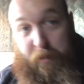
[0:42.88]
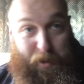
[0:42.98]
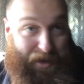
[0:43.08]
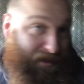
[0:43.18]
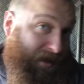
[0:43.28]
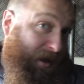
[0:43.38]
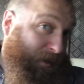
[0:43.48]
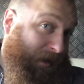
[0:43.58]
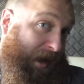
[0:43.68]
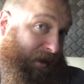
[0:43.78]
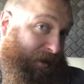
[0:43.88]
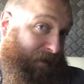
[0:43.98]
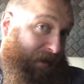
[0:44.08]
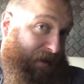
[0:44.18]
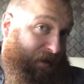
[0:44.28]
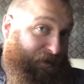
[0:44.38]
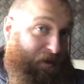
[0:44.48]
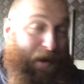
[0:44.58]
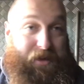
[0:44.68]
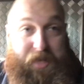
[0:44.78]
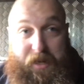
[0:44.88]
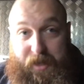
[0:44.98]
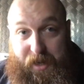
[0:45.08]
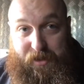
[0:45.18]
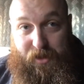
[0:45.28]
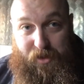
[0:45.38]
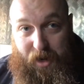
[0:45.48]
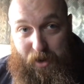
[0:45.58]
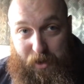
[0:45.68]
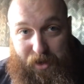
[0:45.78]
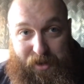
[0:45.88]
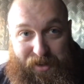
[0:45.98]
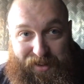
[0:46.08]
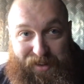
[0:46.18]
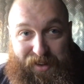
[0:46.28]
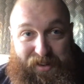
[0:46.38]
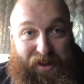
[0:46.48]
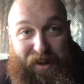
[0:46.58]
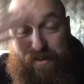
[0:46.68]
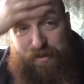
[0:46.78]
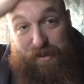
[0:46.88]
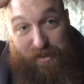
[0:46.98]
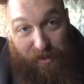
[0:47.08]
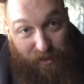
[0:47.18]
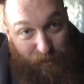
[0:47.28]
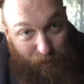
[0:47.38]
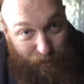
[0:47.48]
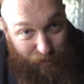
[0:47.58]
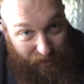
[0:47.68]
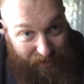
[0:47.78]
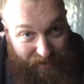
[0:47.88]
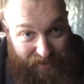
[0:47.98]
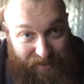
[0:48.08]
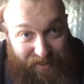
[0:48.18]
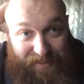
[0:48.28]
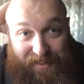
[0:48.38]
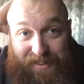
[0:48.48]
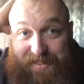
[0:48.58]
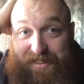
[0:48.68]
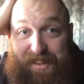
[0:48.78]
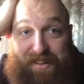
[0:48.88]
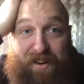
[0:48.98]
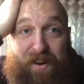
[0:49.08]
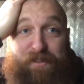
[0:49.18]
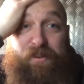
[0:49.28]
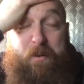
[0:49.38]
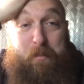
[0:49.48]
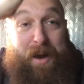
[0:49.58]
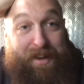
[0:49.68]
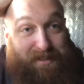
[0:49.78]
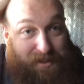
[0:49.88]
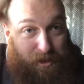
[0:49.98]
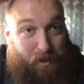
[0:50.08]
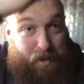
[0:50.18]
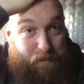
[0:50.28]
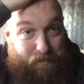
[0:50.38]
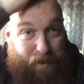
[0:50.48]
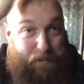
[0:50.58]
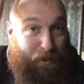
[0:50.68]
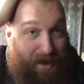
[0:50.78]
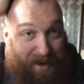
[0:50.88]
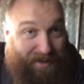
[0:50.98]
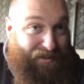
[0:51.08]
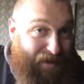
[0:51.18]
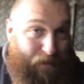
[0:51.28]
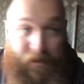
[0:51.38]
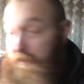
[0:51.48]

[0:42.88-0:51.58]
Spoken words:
Back to the old haircut that I've had for about 10 years. So yeah, feels lovely to get it off and back to something that people can't grab.